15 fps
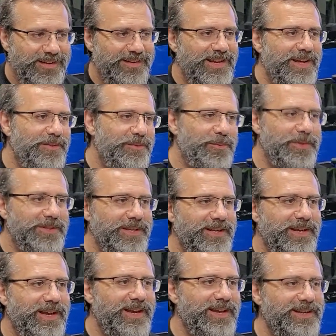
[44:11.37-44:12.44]
Now, the one thing
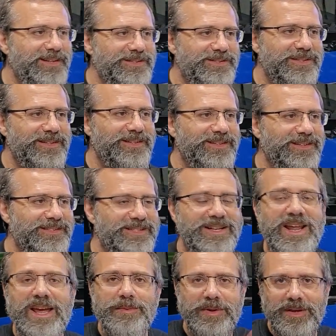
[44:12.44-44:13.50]
I hate is the
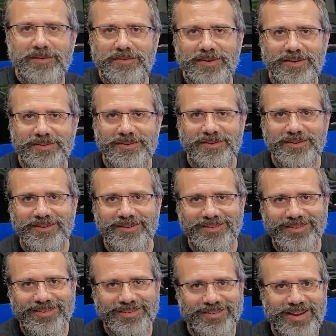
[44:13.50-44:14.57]
naming of all the
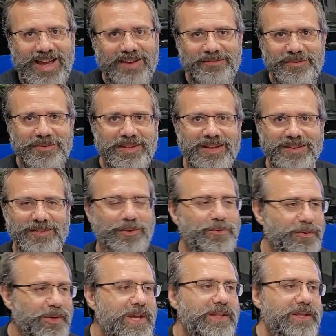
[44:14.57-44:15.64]
after that.
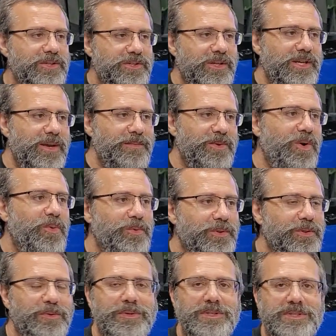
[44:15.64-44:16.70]
They should have kept going with
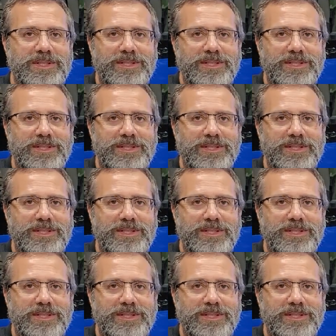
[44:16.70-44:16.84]
the 360.